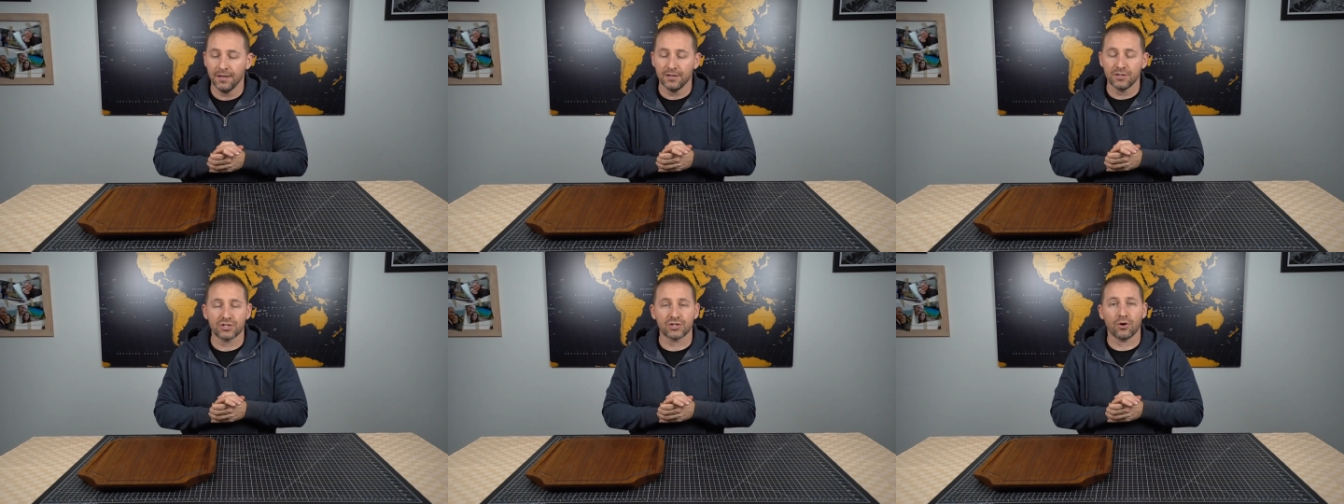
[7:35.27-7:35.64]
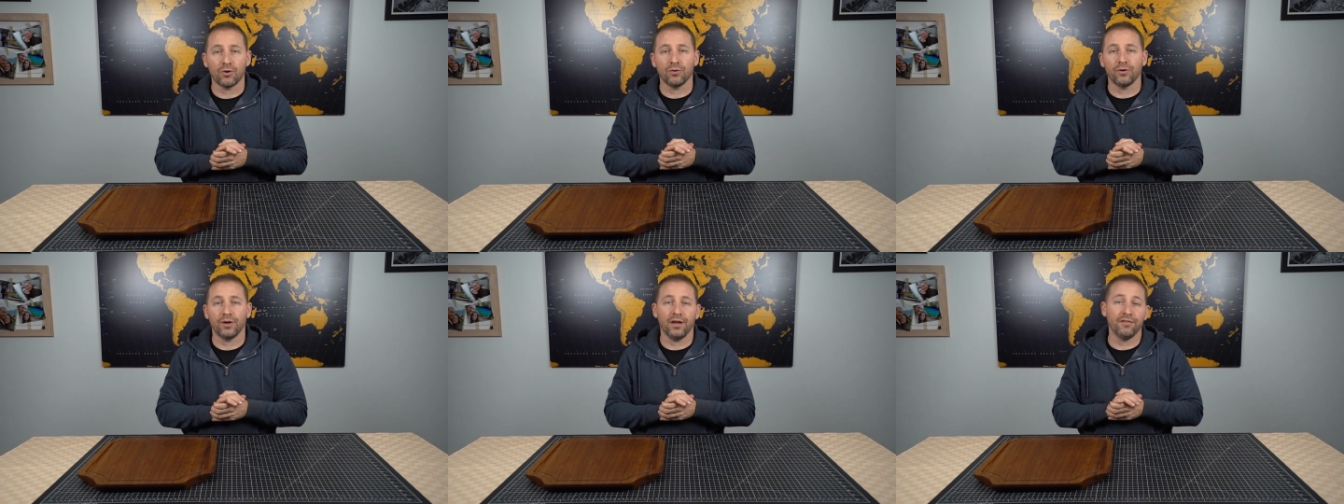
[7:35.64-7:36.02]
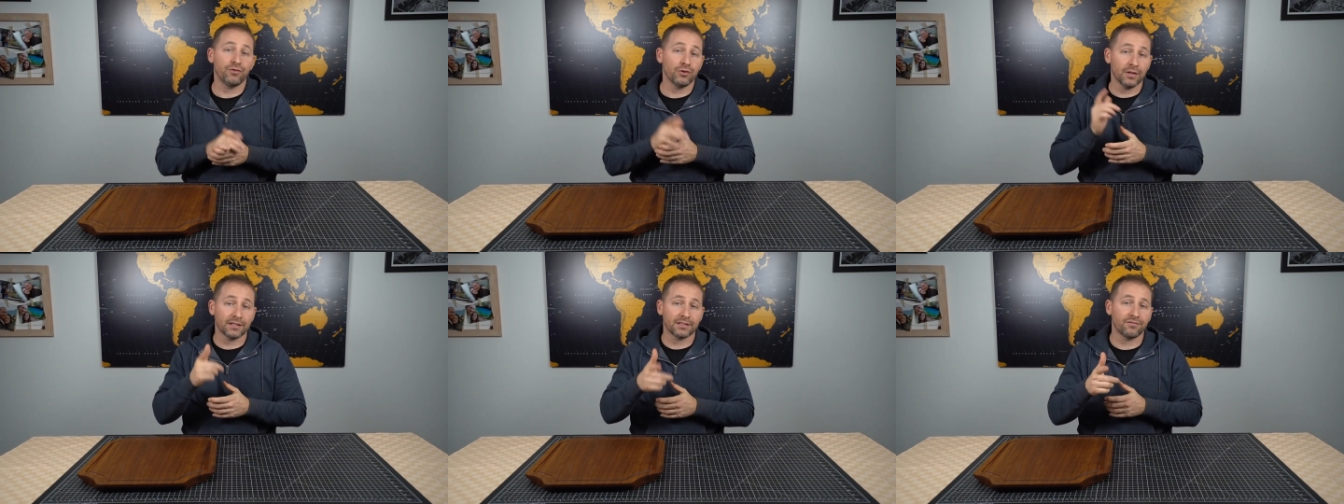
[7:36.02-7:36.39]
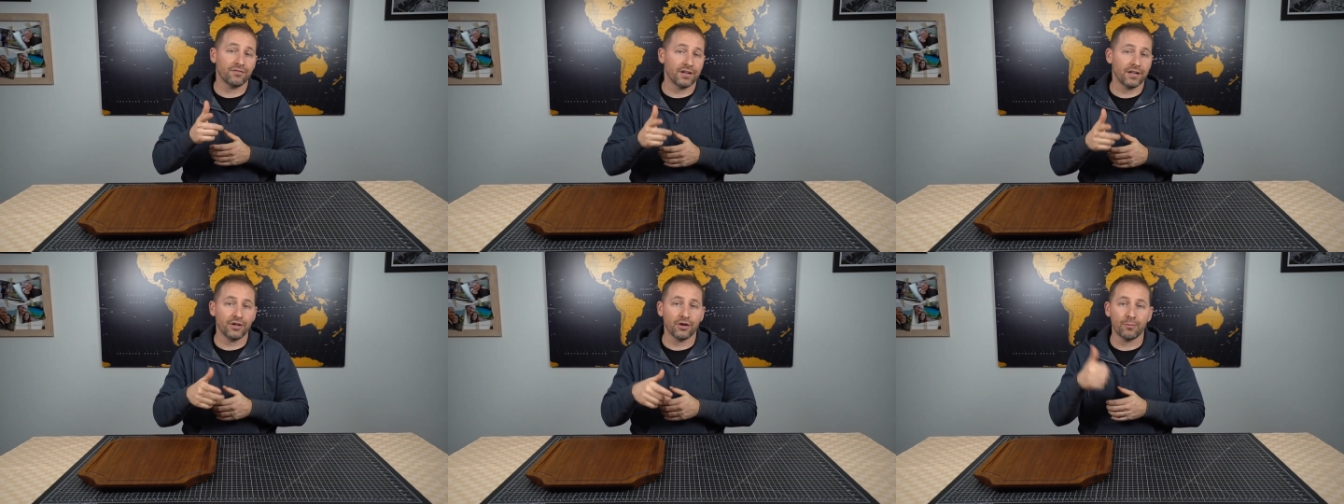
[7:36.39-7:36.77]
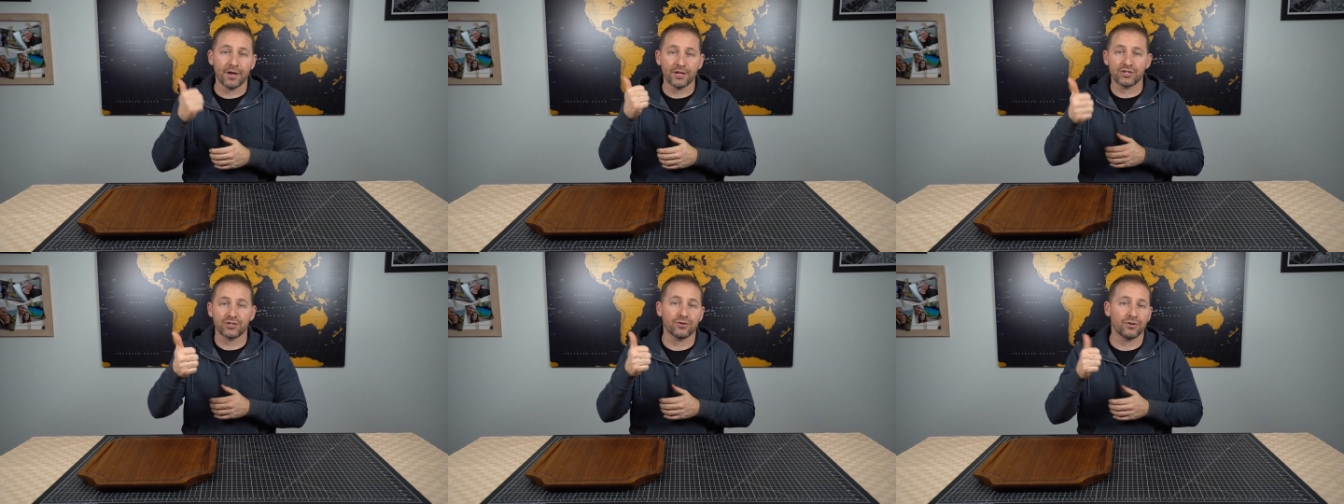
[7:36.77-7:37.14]
So if you liked the video, make
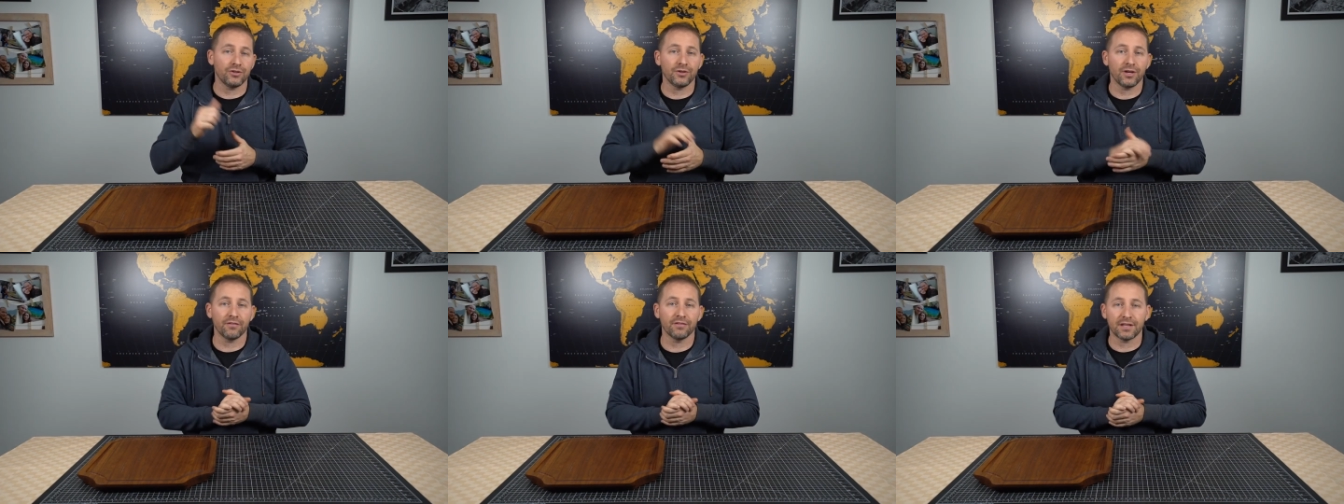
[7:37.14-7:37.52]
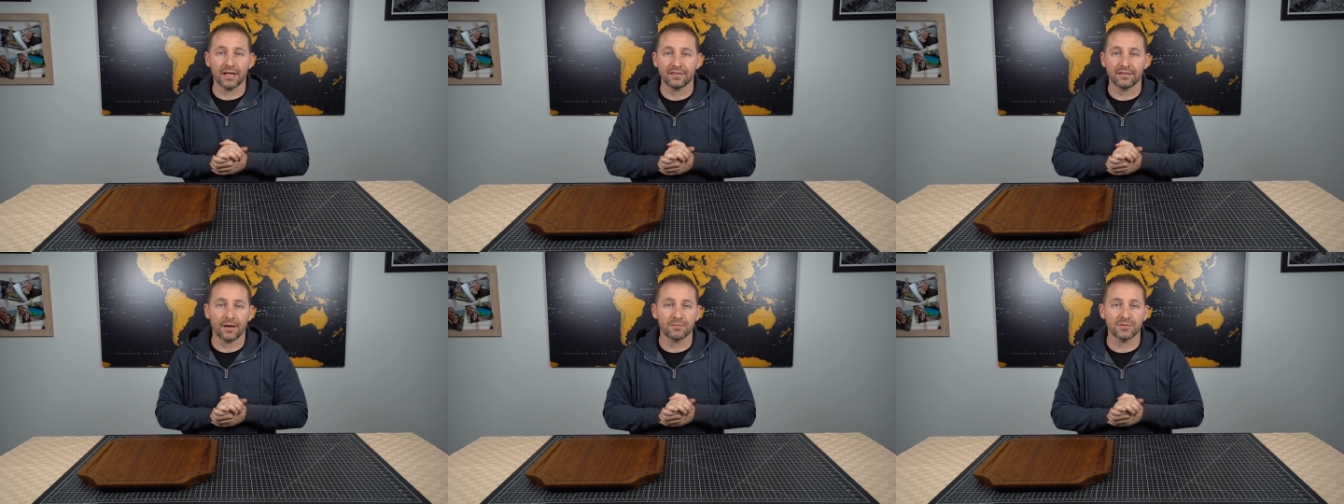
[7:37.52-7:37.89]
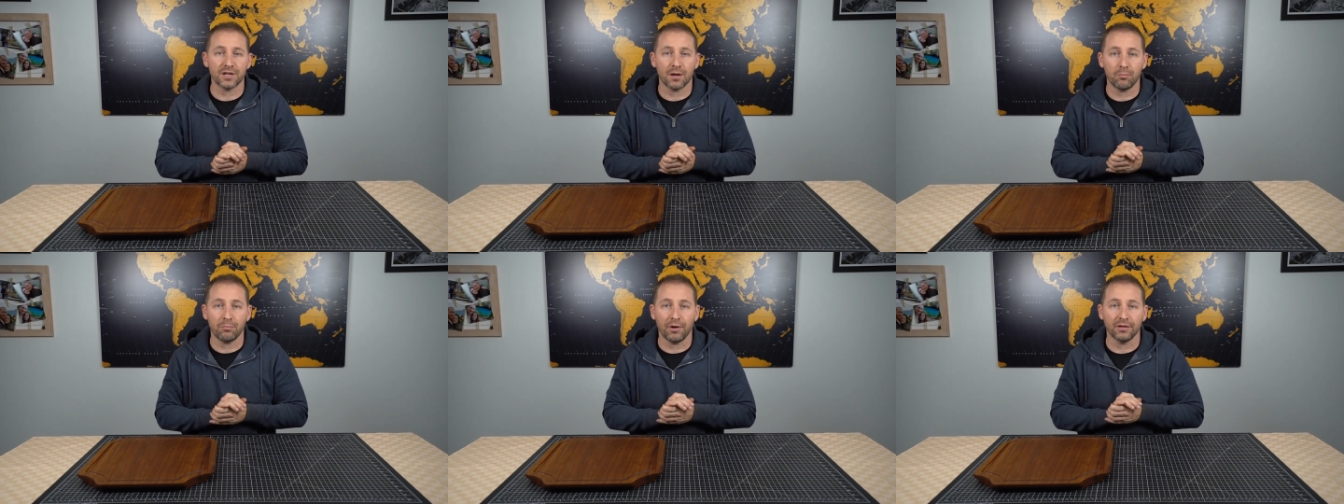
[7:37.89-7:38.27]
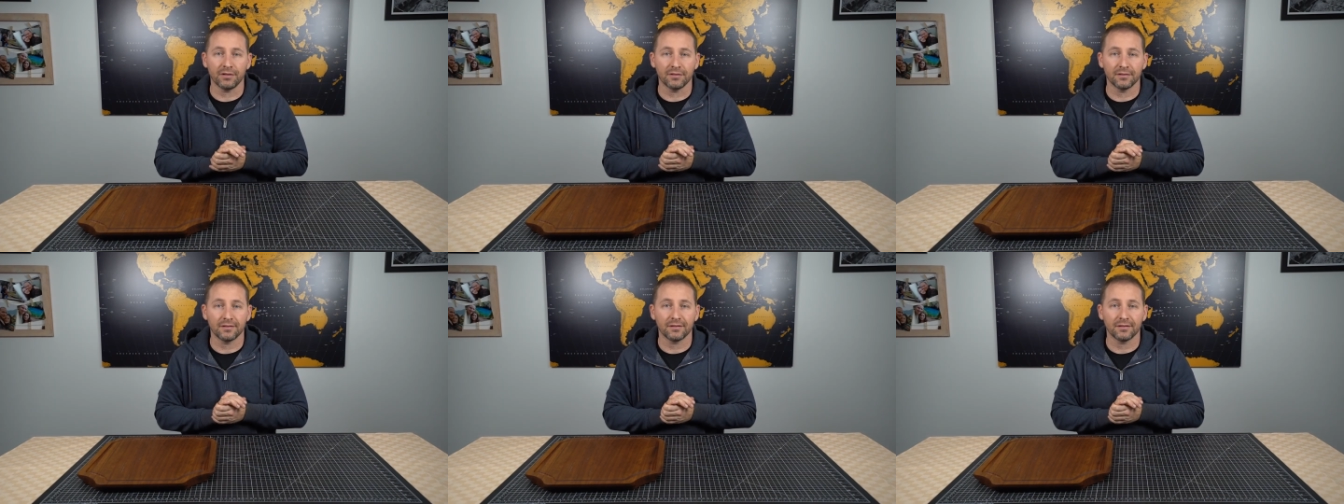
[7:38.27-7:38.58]
sure you give it that thumbs up button.